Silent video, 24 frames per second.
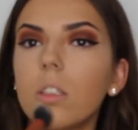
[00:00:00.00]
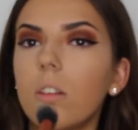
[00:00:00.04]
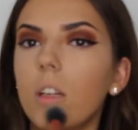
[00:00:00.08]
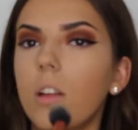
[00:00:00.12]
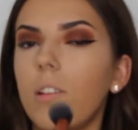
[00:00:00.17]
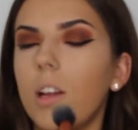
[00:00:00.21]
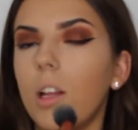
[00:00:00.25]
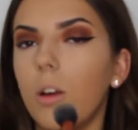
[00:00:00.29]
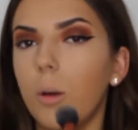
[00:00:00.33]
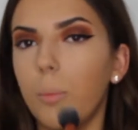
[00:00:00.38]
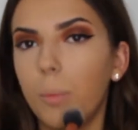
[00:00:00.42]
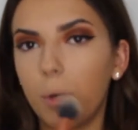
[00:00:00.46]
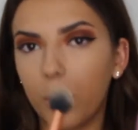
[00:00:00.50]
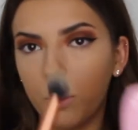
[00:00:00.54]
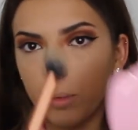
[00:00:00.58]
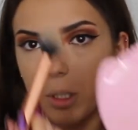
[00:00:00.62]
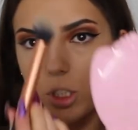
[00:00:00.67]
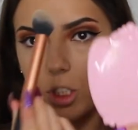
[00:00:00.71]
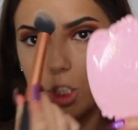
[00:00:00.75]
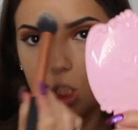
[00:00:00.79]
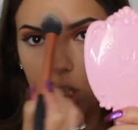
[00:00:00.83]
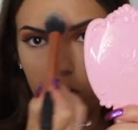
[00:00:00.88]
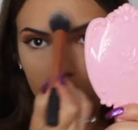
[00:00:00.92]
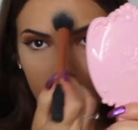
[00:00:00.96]
and a little bit on my
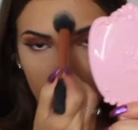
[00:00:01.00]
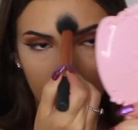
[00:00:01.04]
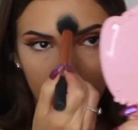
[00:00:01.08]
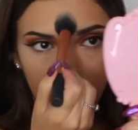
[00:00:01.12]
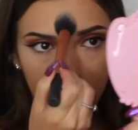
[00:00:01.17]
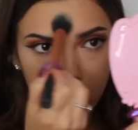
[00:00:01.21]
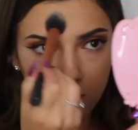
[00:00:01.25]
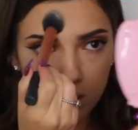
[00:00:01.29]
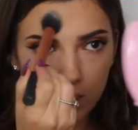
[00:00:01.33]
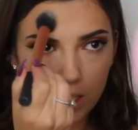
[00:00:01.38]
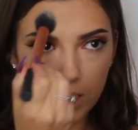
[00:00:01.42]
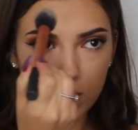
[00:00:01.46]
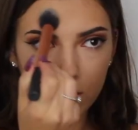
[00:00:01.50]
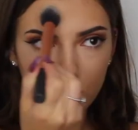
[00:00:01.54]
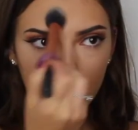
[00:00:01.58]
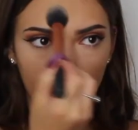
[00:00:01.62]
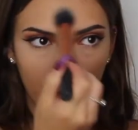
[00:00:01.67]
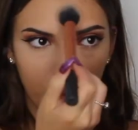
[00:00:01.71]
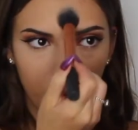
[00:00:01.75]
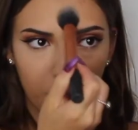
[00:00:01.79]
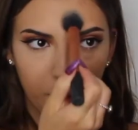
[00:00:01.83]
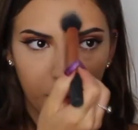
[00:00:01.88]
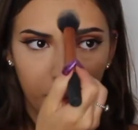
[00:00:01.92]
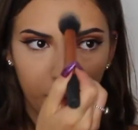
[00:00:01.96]
chin and
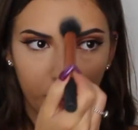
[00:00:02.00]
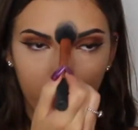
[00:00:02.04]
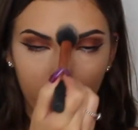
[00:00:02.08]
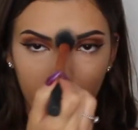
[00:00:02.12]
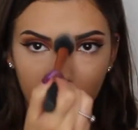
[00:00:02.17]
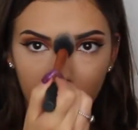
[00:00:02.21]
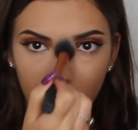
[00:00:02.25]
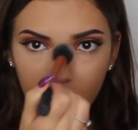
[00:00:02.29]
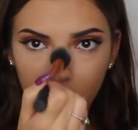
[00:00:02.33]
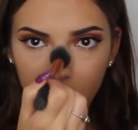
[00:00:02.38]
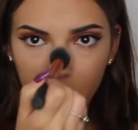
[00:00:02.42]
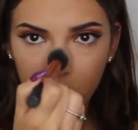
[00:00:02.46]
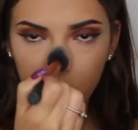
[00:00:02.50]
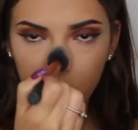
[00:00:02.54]
T-zone where I put my